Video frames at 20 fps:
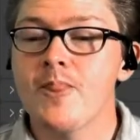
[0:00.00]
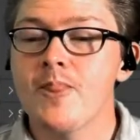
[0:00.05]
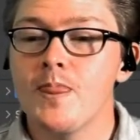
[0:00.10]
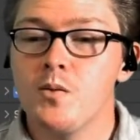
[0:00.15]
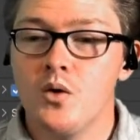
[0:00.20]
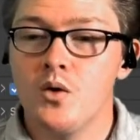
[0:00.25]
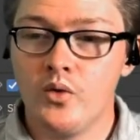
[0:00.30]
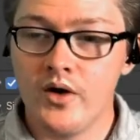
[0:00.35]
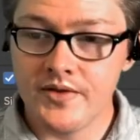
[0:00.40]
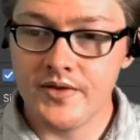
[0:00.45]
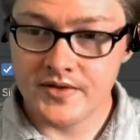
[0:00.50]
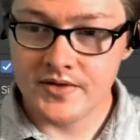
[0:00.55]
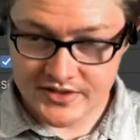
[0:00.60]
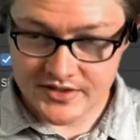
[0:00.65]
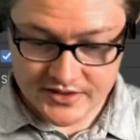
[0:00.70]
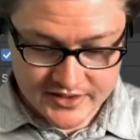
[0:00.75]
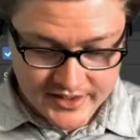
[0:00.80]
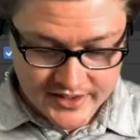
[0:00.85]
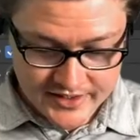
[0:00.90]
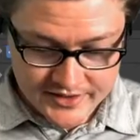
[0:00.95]
What this
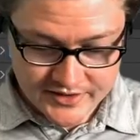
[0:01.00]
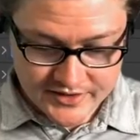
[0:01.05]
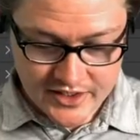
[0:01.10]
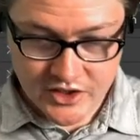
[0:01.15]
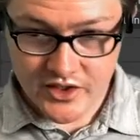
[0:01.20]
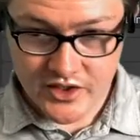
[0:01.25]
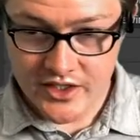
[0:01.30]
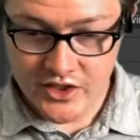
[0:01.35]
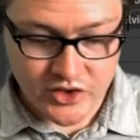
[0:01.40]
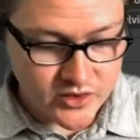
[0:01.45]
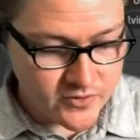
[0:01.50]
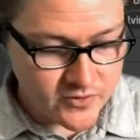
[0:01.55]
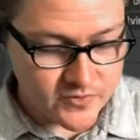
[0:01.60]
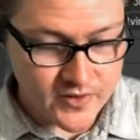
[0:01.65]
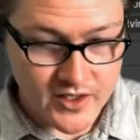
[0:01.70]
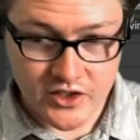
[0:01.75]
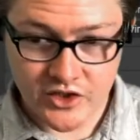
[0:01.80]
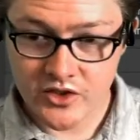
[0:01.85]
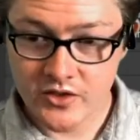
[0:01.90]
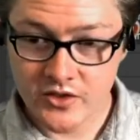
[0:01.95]
does, I should
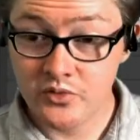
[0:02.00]
have